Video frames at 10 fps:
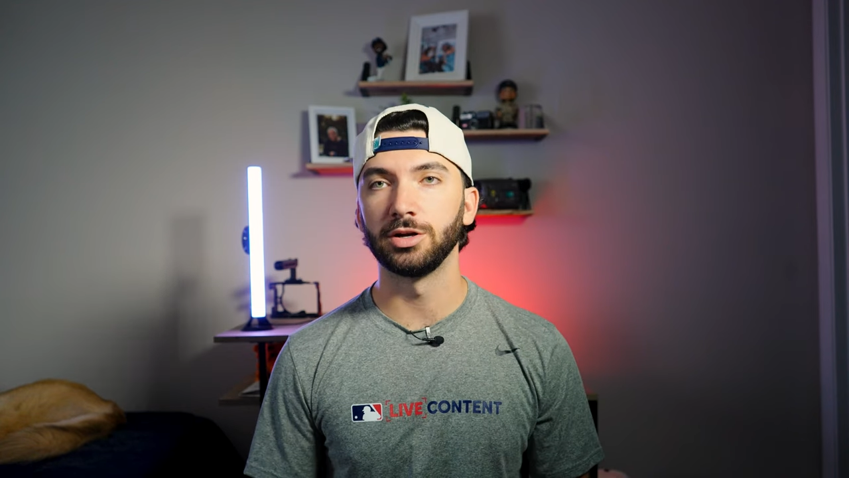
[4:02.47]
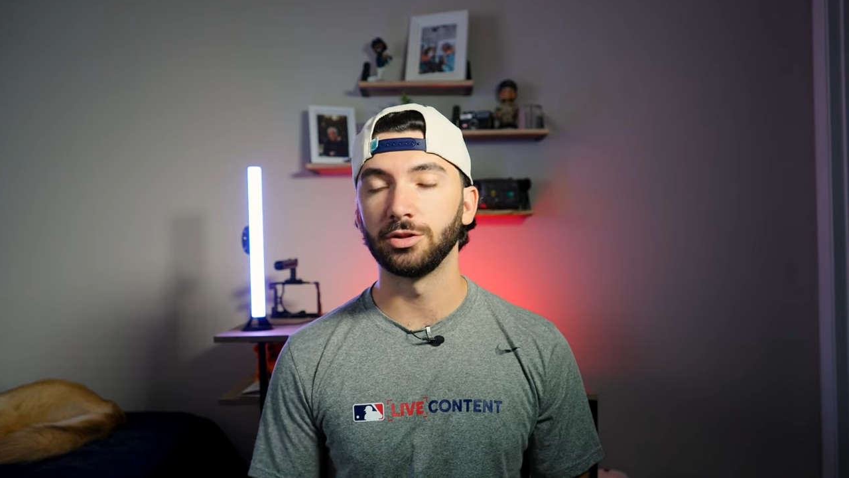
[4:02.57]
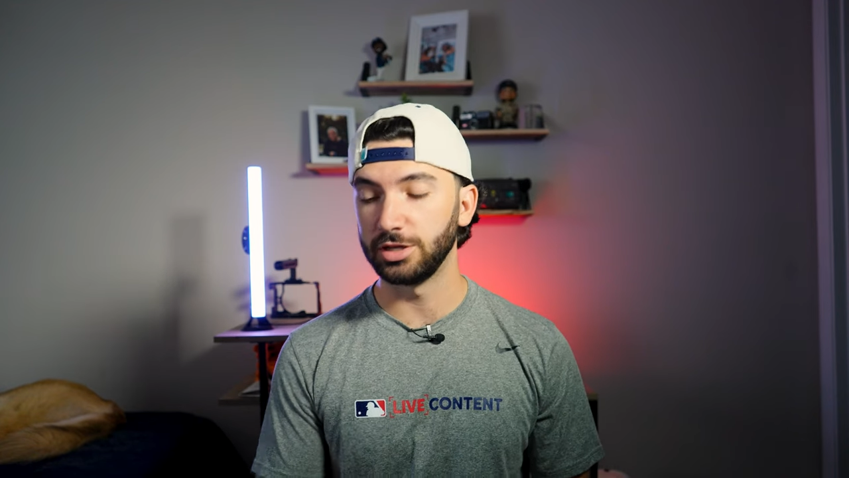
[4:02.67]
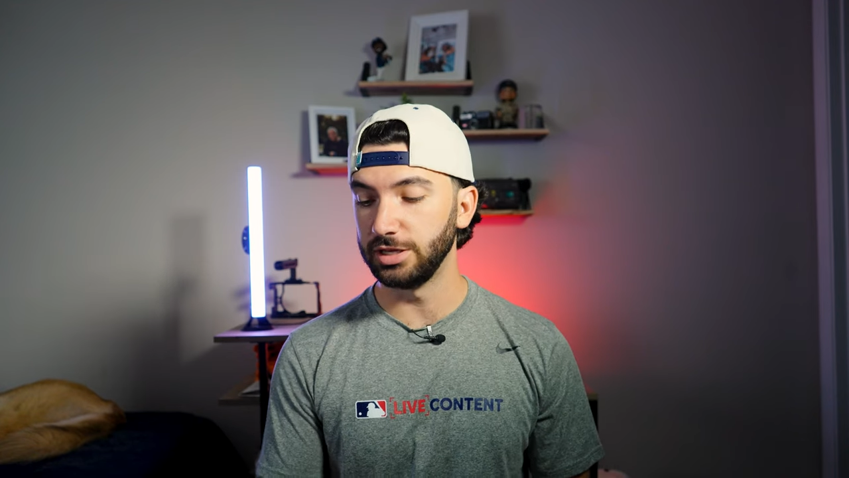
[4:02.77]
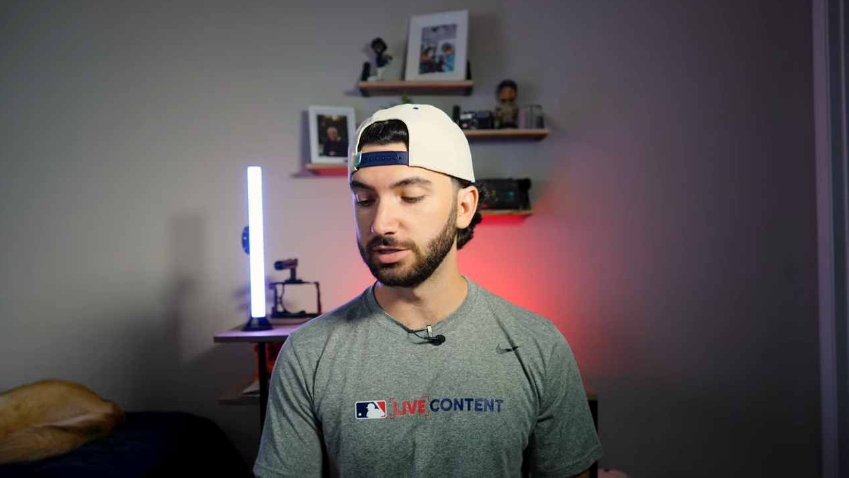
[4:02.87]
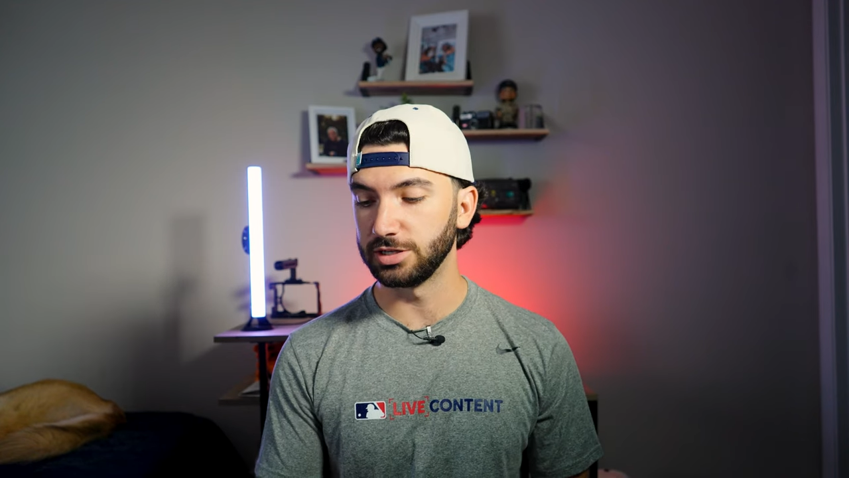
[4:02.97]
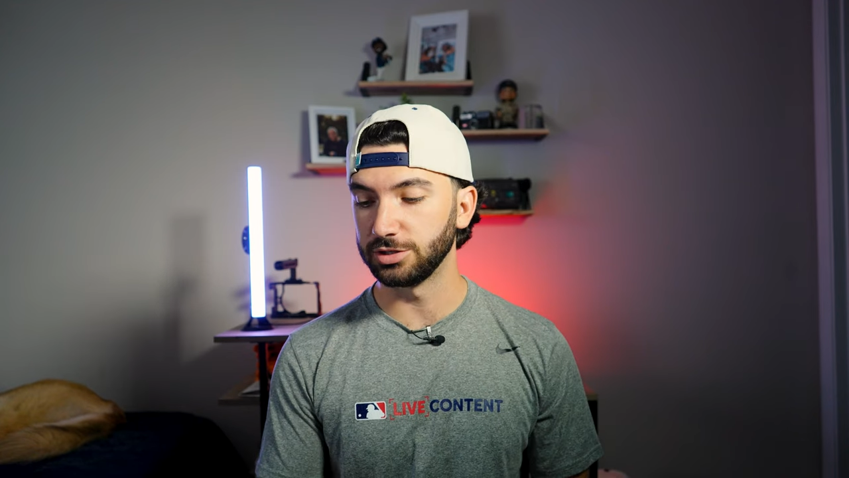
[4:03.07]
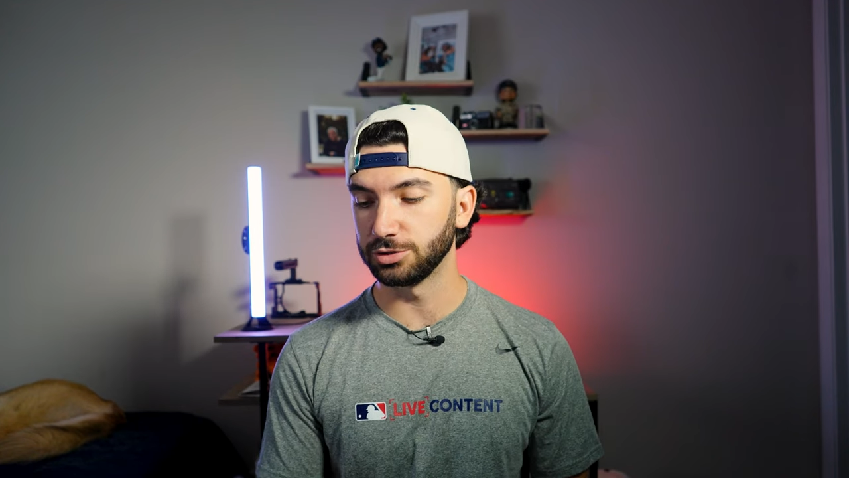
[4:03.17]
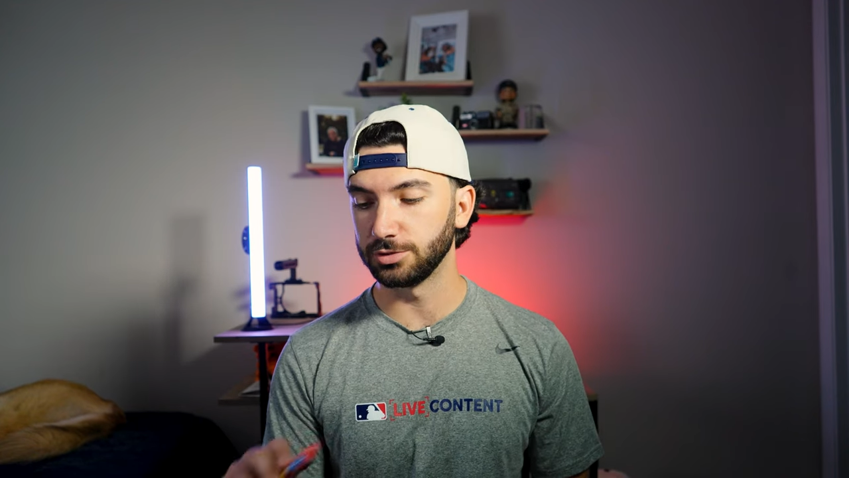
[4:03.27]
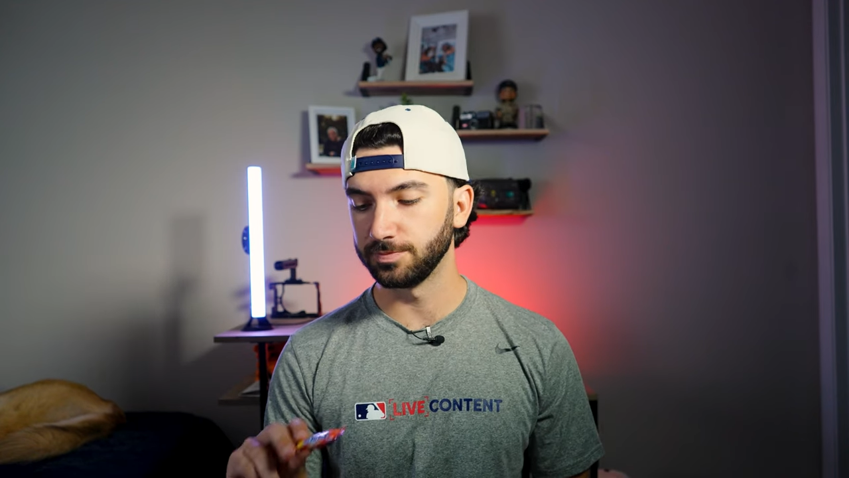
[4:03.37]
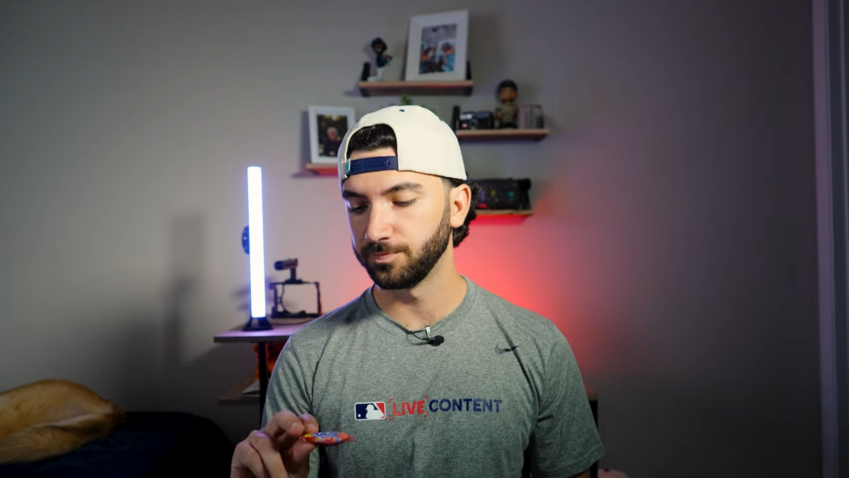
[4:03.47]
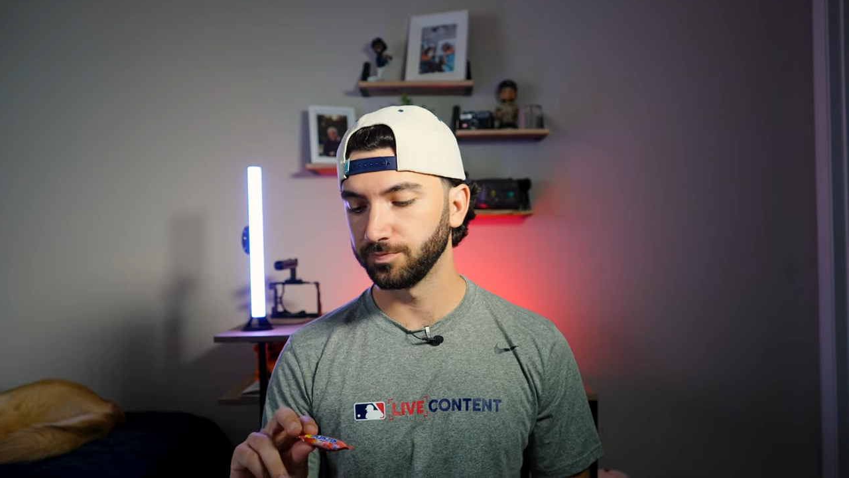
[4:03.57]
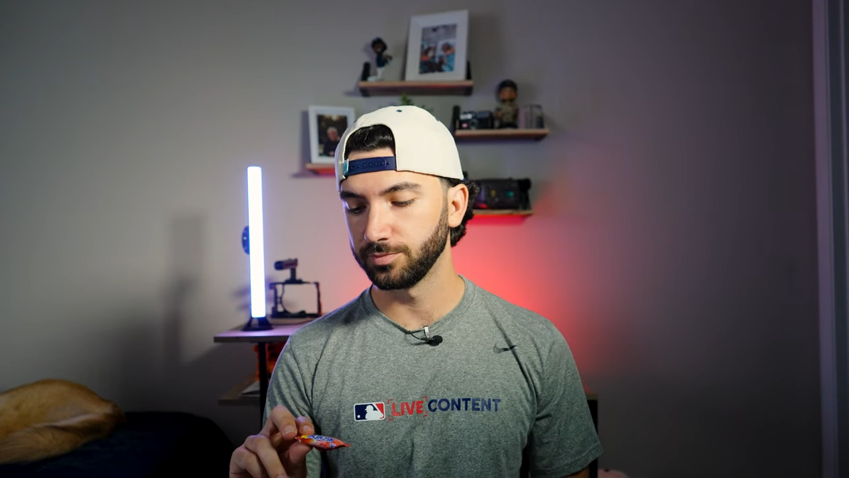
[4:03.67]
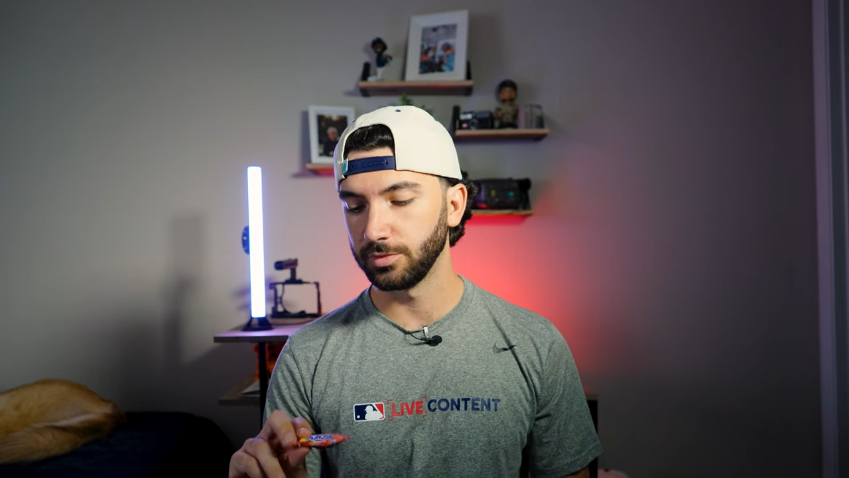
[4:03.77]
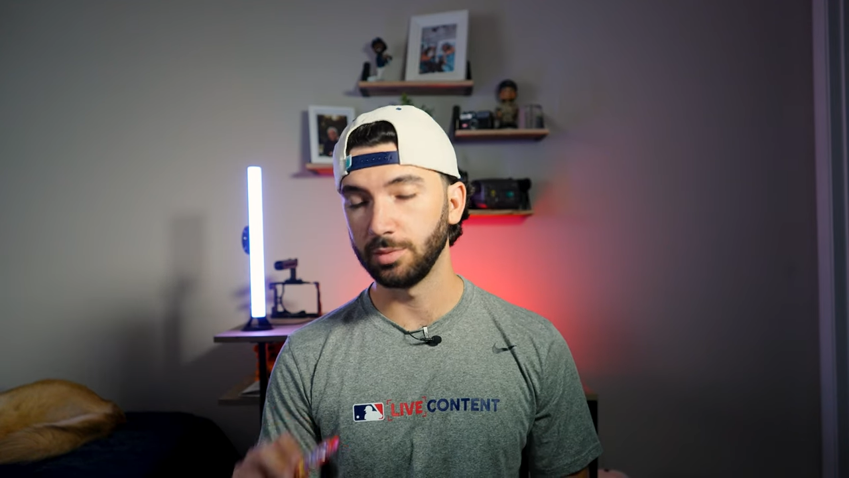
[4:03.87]
Another key essential
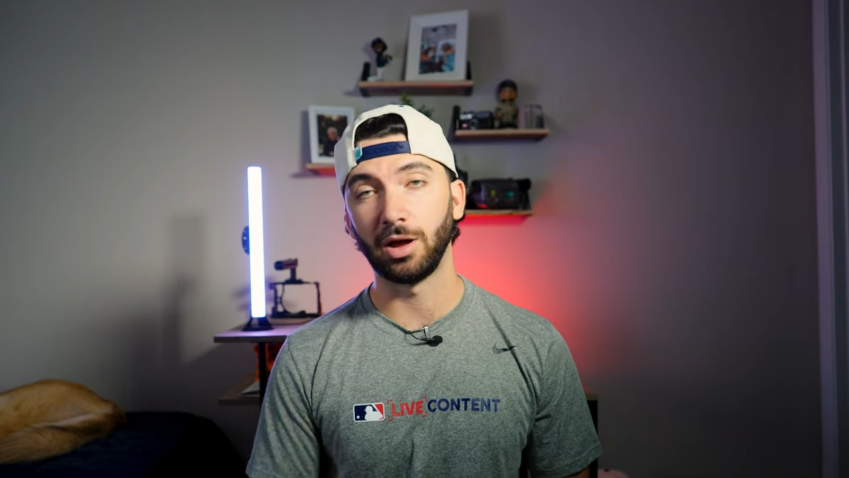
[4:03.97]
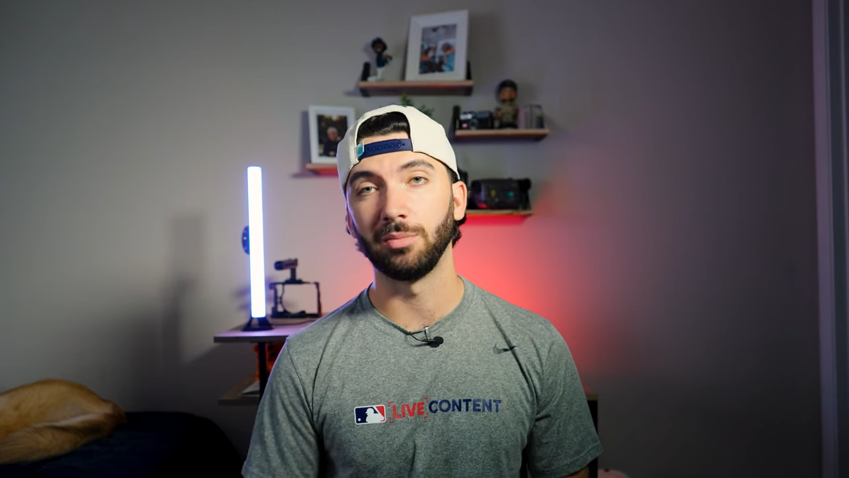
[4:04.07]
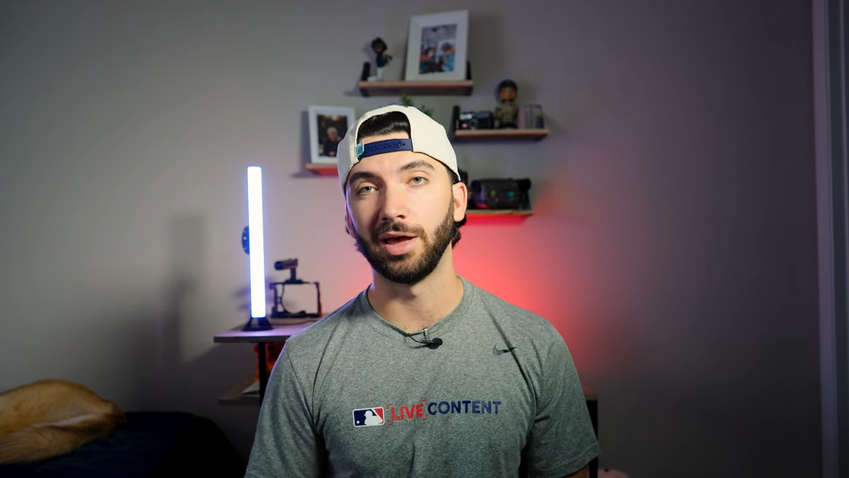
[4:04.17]
in my